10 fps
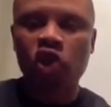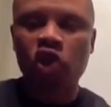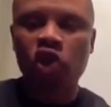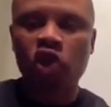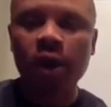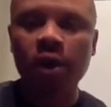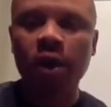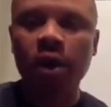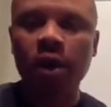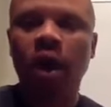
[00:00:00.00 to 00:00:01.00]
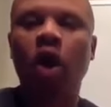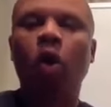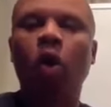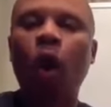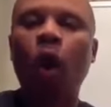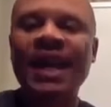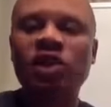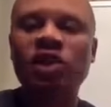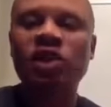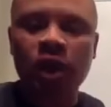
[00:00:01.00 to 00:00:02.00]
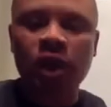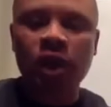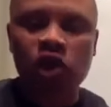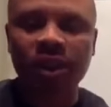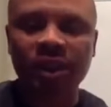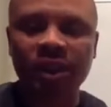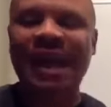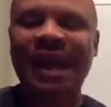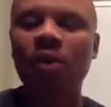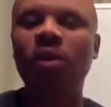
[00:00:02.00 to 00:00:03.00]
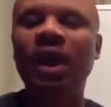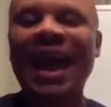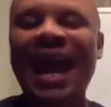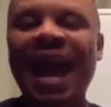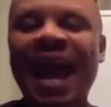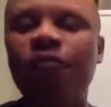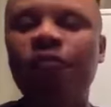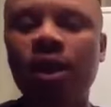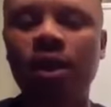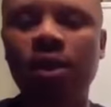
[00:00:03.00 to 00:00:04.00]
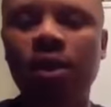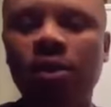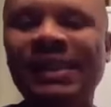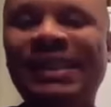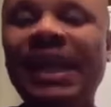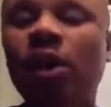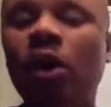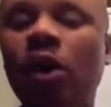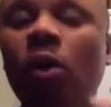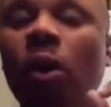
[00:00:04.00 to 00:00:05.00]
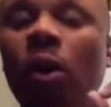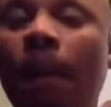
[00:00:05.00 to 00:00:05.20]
chart or way that you can chart this out every single